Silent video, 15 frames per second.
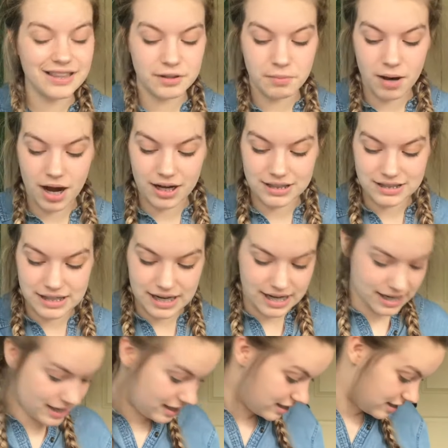in the box
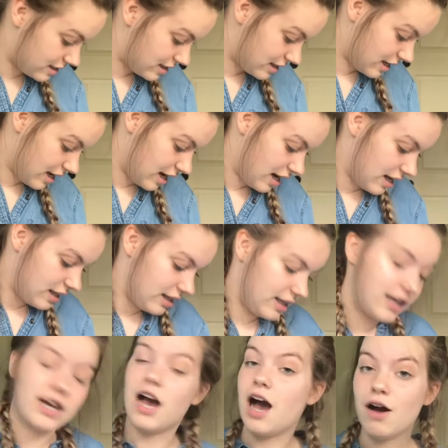is
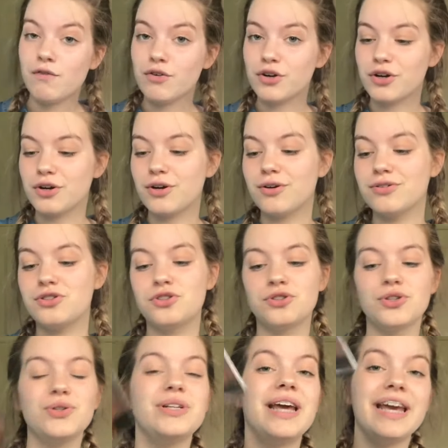the CoverGirl
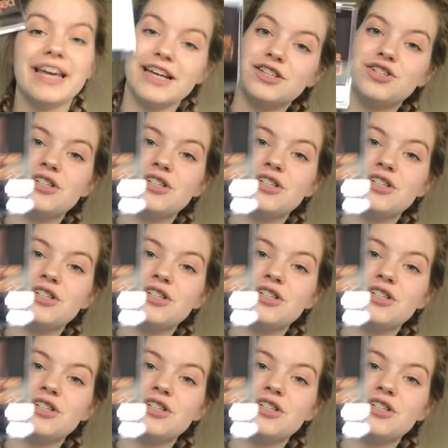TruNaked